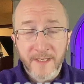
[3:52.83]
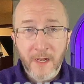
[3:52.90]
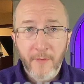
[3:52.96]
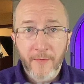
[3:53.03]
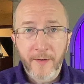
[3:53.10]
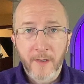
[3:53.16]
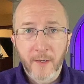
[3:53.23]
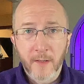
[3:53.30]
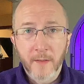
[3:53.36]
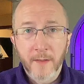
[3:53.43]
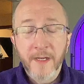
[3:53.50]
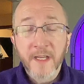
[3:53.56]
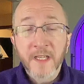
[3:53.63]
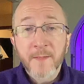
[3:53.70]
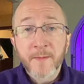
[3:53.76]
out there,
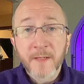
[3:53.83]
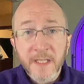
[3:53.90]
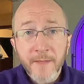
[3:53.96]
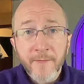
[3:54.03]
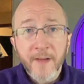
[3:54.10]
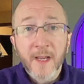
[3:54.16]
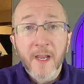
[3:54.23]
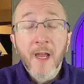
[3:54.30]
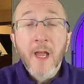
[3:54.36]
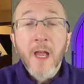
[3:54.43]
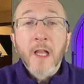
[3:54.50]
and in specific,